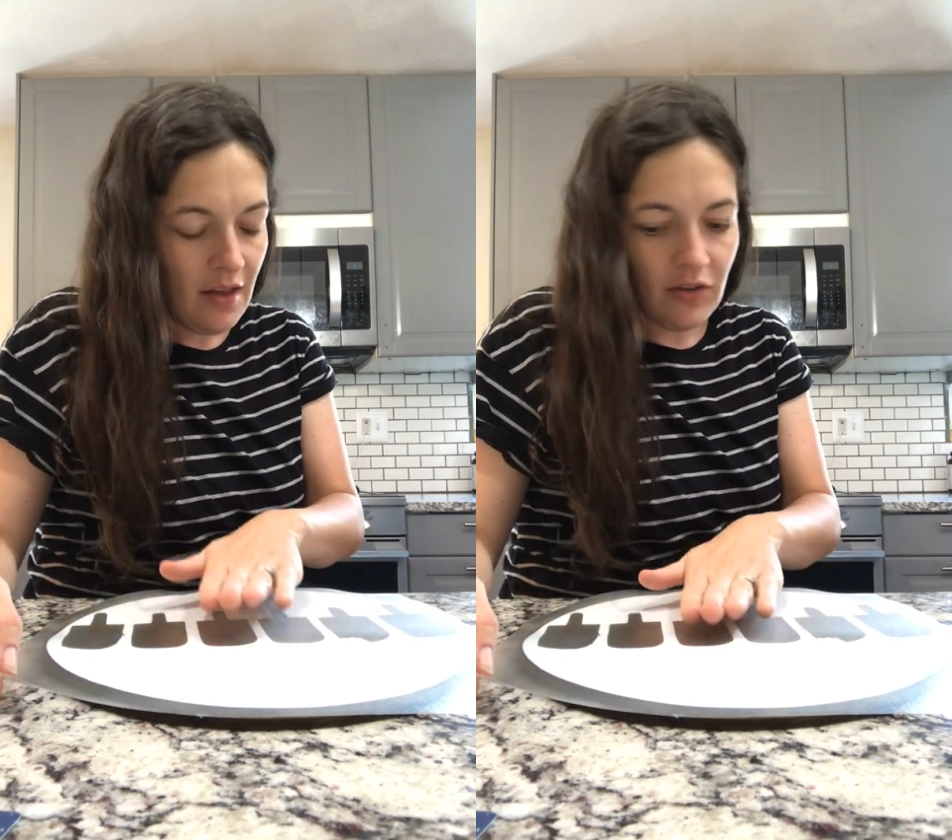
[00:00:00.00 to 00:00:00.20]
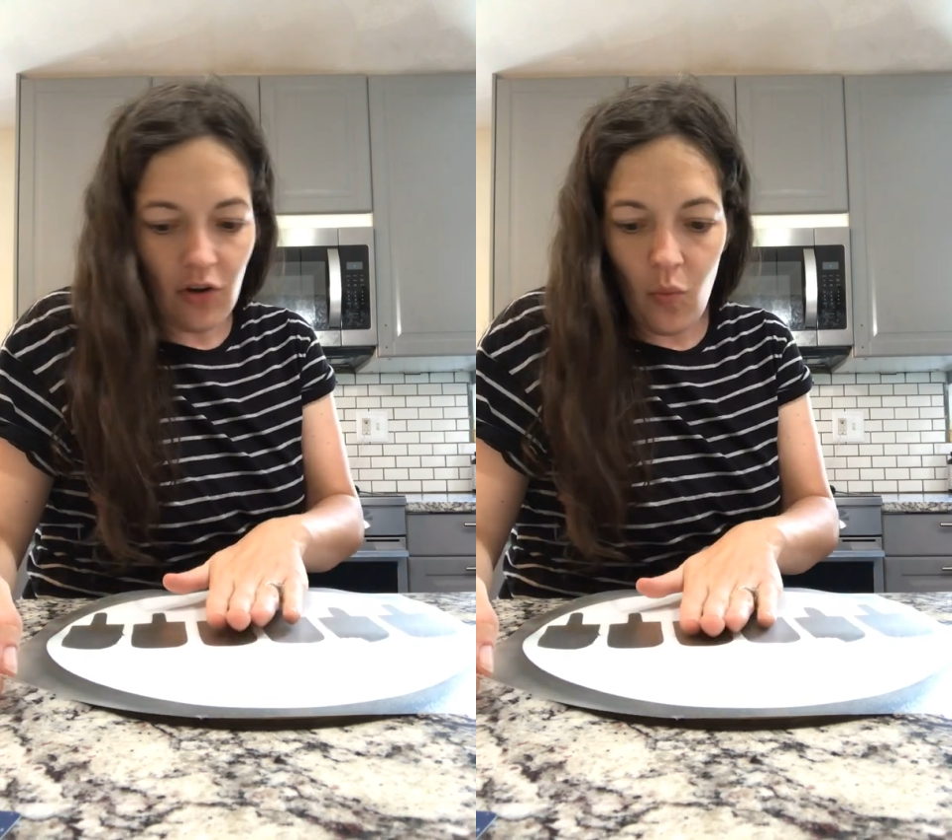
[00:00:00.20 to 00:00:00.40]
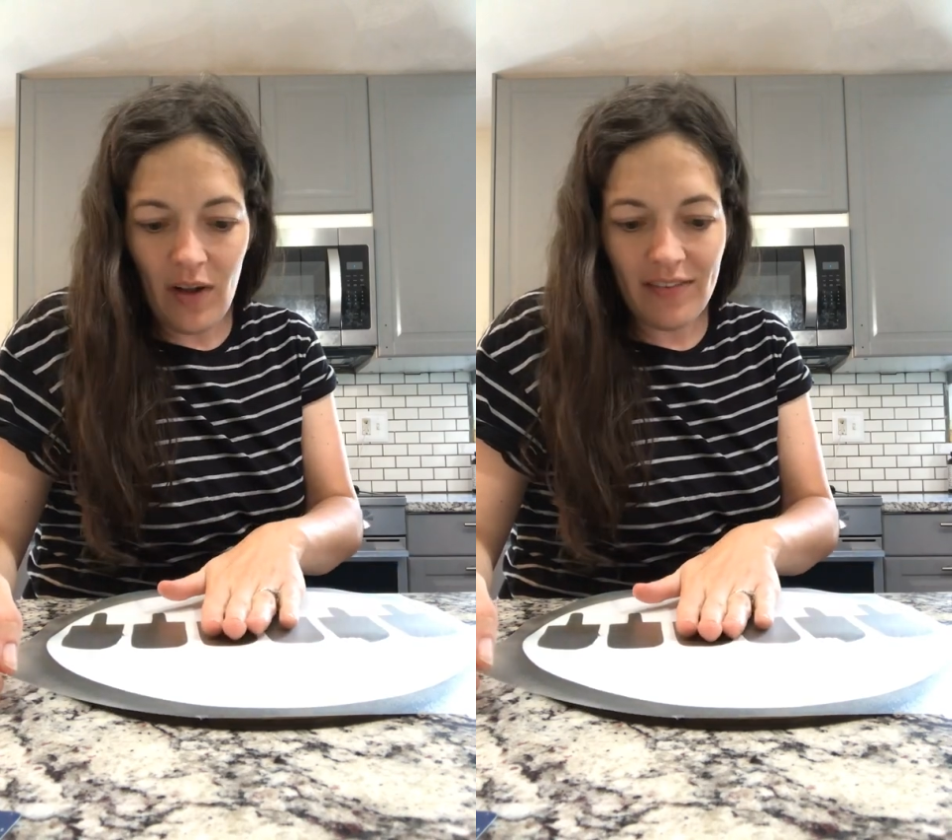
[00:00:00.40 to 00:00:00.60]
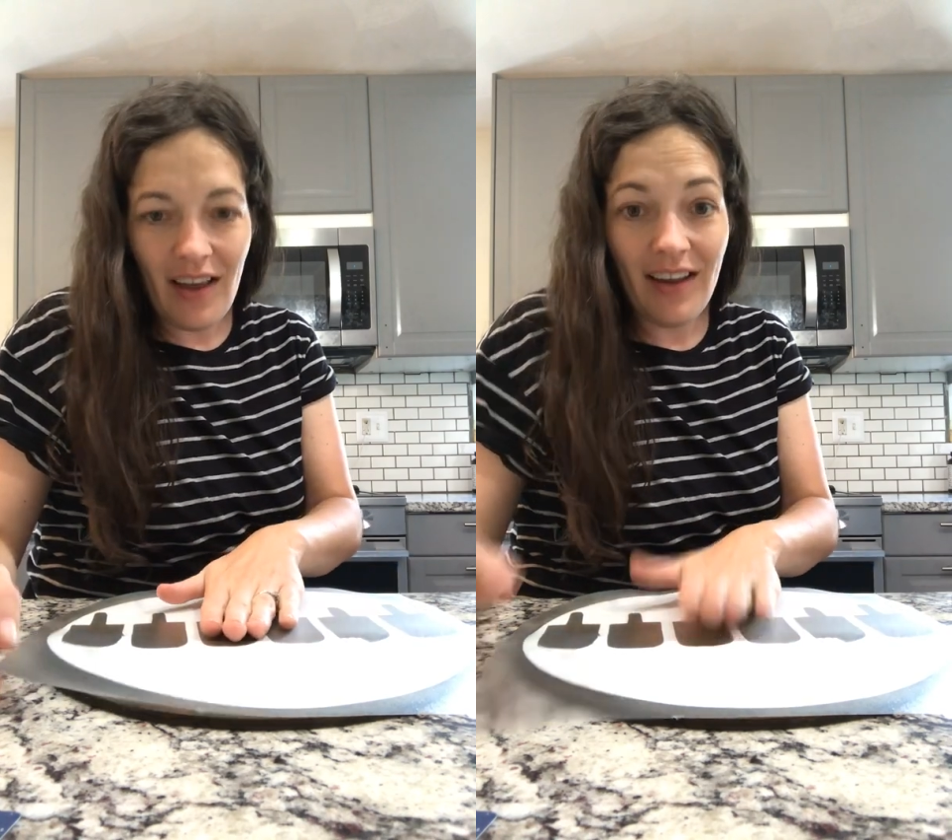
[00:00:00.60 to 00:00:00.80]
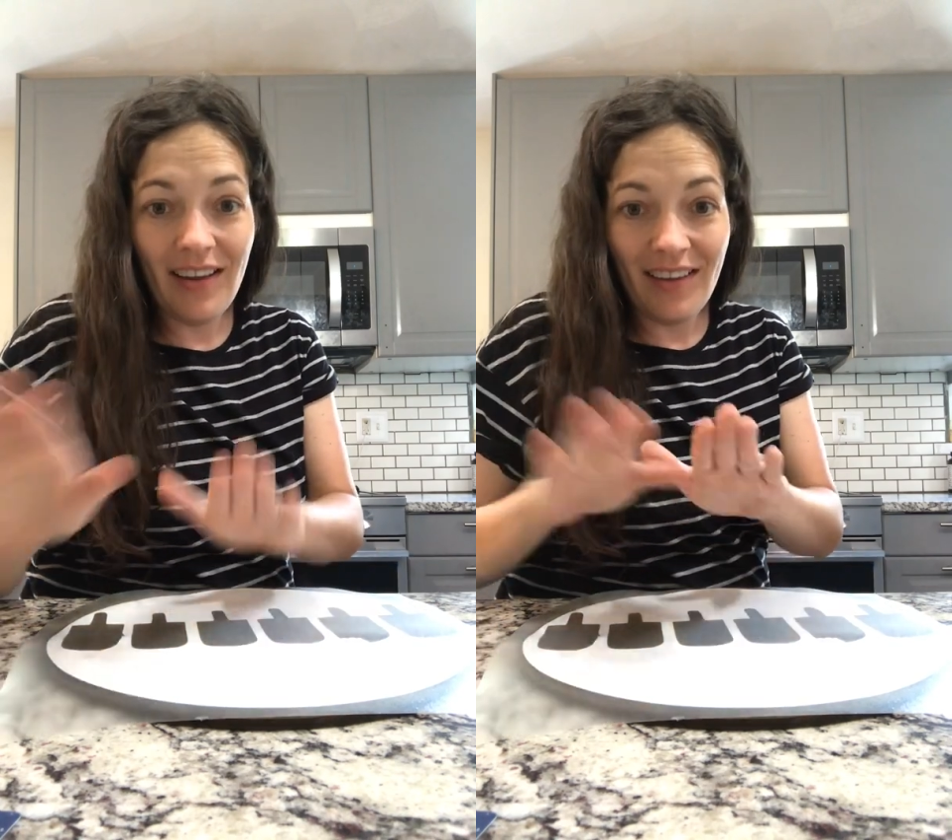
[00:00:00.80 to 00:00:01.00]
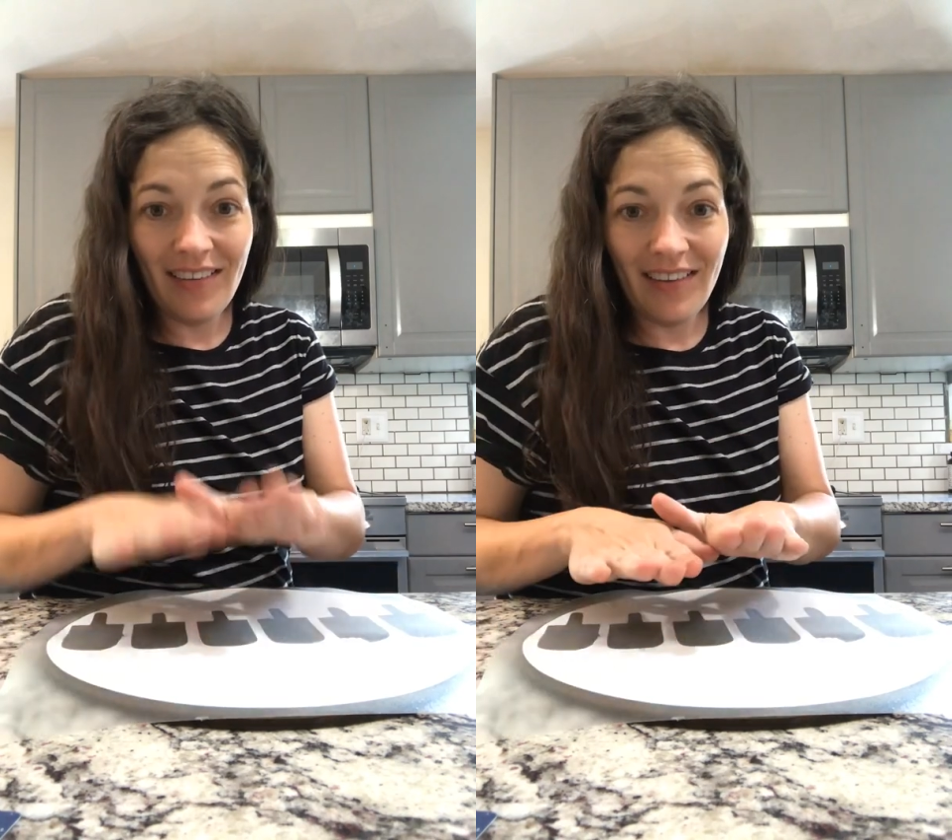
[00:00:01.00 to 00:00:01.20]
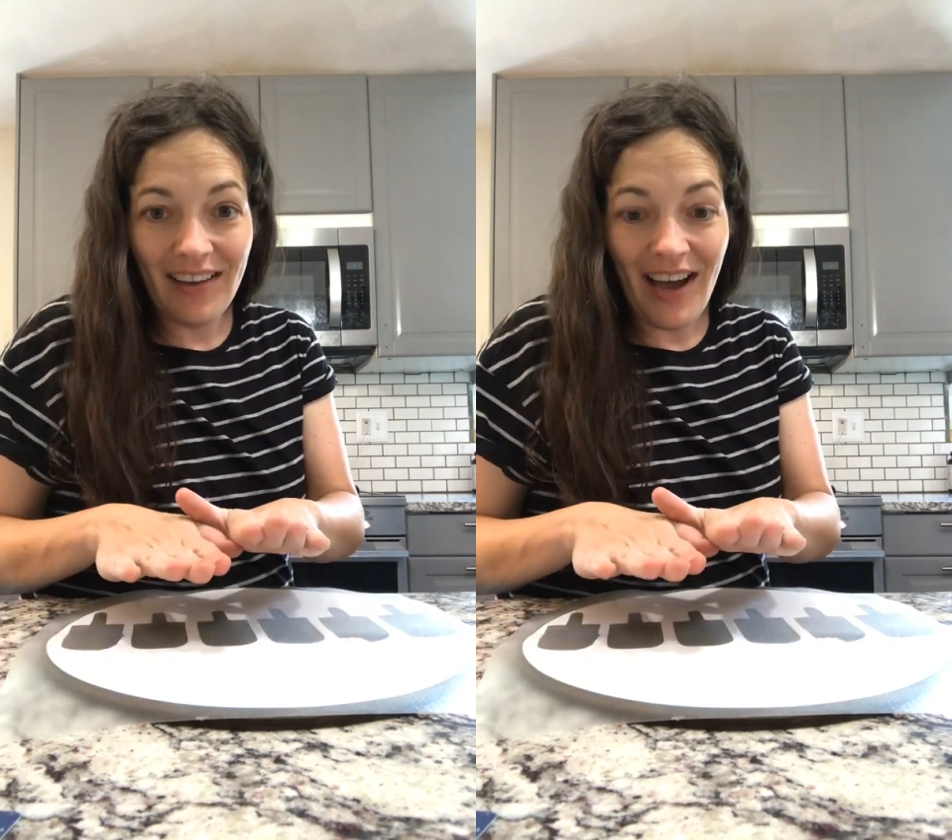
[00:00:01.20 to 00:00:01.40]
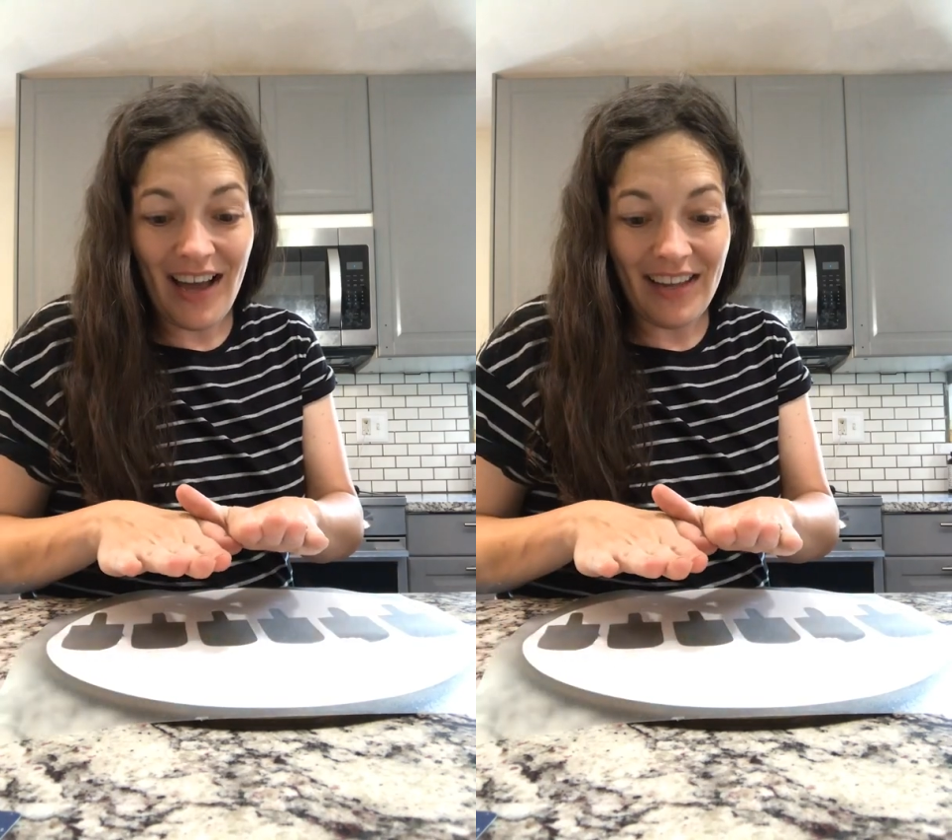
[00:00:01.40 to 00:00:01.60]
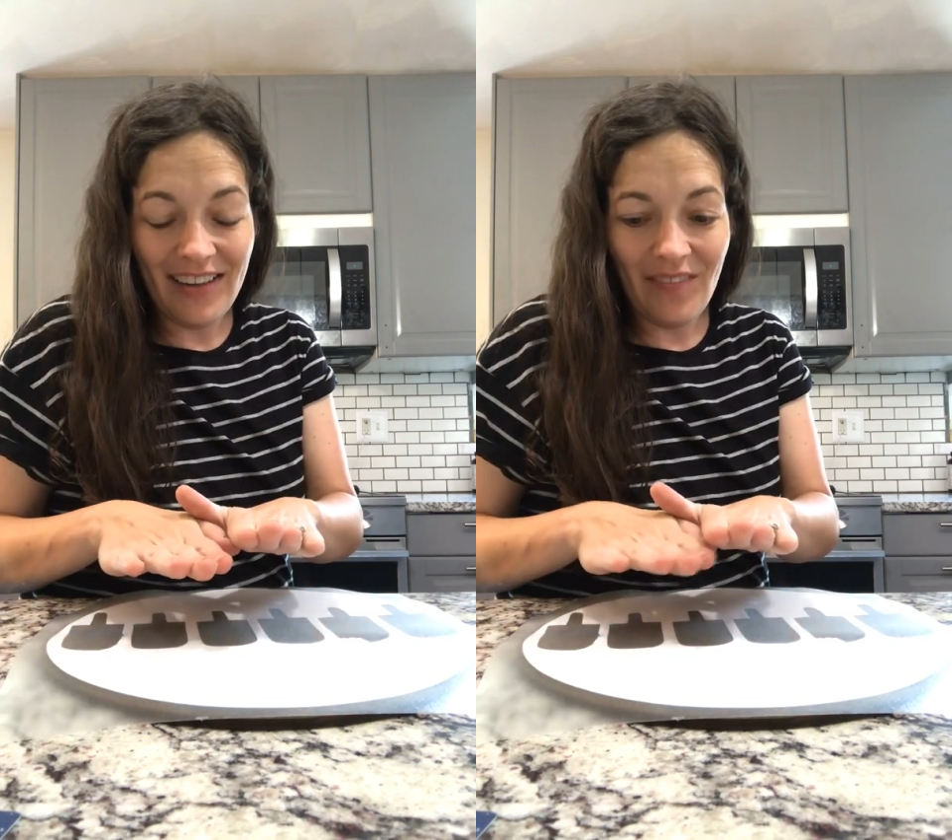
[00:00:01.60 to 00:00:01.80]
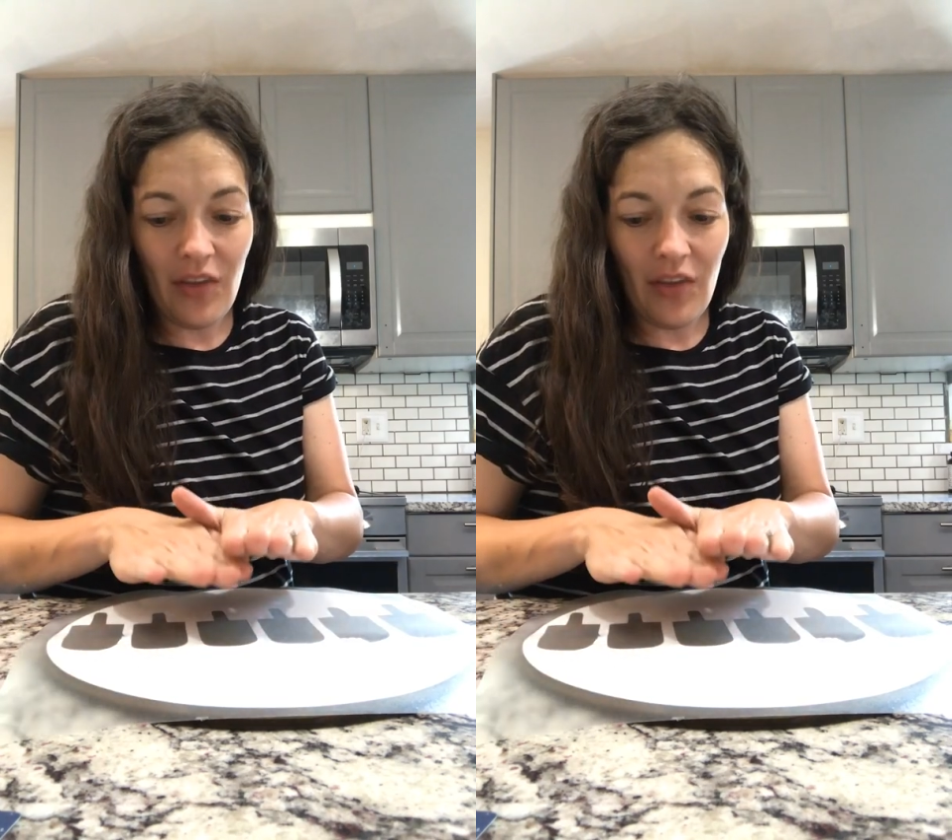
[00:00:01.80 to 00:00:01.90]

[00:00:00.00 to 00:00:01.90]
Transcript: So once I got it,